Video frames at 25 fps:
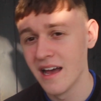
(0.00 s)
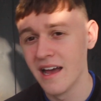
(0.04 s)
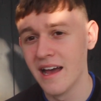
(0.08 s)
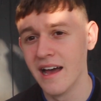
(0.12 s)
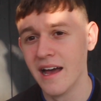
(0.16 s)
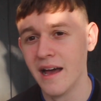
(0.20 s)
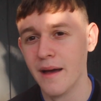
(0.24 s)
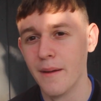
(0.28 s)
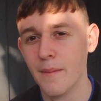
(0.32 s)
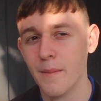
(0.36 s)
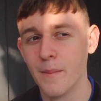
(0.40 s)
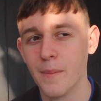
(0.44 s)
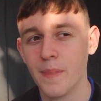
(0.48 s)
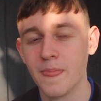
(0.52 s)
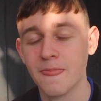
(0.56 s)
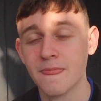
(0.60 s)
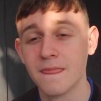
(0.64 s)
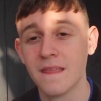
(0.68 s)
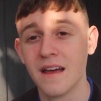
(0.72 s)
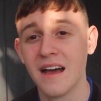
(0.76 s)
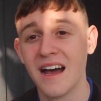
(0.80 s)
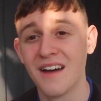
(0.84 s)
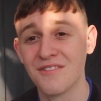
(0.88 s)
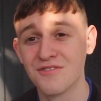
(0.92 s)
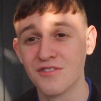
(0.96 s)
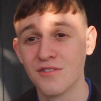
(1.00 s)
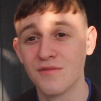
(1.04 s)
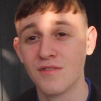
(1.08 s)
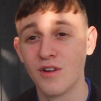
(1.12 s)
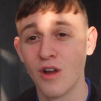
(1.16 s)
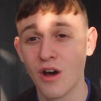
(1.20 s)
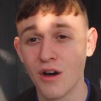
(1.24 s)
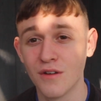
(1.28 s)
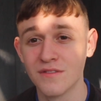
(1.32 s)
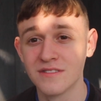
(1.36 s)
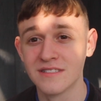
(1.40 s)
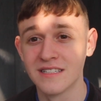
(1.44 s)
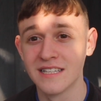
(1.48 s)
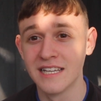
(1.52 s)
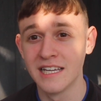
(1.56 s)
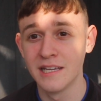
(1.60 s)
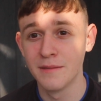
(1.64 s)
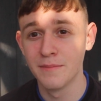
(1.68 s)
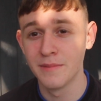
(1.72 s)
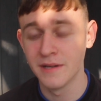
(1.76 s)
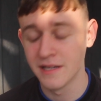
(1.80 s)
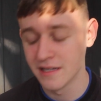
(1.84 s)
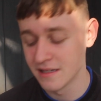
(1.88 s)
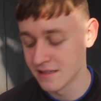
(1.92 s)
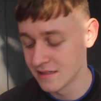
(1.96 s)
after a lot of
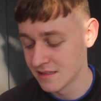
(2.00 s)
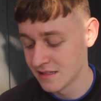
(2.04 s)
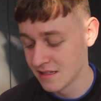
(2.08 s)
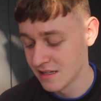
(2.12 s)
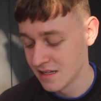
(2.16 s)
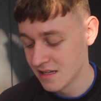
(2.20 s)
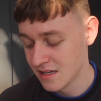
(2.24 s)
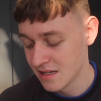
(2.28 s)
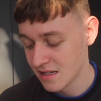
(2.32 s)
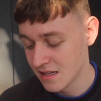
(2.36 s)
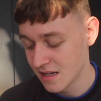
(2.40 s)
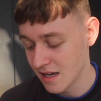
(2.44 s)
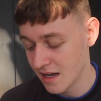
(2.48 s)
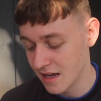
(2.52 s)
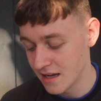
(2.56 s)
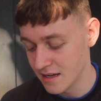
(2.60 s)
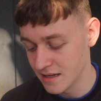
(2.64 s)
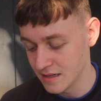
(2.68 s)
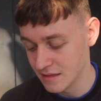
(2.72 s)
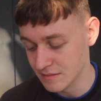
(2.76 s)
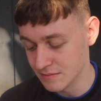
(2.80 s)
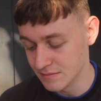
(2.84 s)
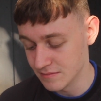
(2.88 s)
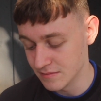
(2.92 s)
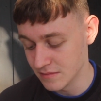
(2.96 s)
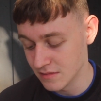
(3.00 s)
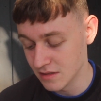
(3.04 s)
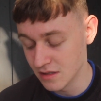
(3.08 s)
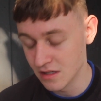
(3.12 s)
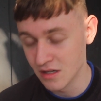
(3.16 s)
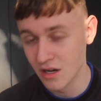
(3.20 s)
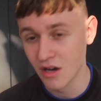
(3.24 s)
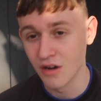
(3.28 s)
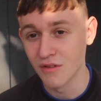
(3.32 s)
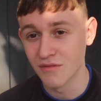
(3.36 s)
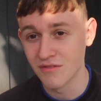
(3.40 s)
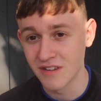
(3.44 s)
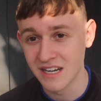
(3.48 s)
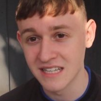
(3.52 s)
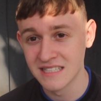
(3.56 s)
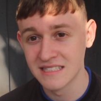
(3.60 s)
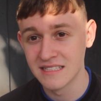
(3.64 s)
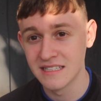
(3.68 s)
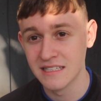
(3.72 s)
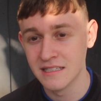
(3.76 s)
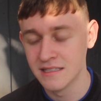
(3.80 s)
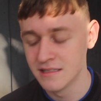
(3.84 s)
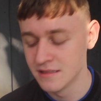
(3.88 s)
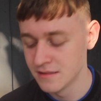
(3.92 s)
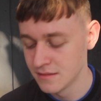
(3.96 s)
sleeping, a lot of
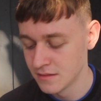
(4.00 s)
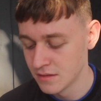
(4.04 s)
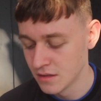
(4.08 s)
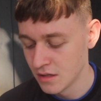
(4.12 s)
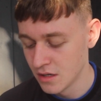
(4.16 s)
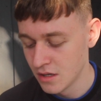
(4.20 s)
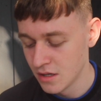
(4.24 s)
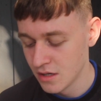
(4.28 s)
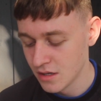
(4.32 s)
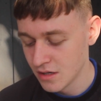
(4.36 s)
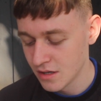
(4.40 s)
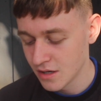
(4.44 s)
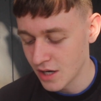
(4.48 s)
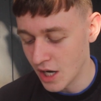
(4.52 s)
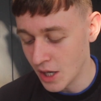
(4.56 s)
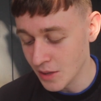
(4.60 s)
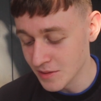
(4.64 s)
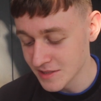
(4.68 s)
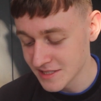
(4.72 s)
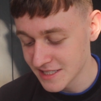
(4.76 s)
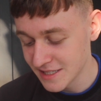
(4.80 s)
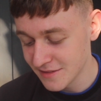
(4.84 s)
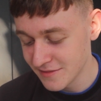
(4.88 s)
resting, I was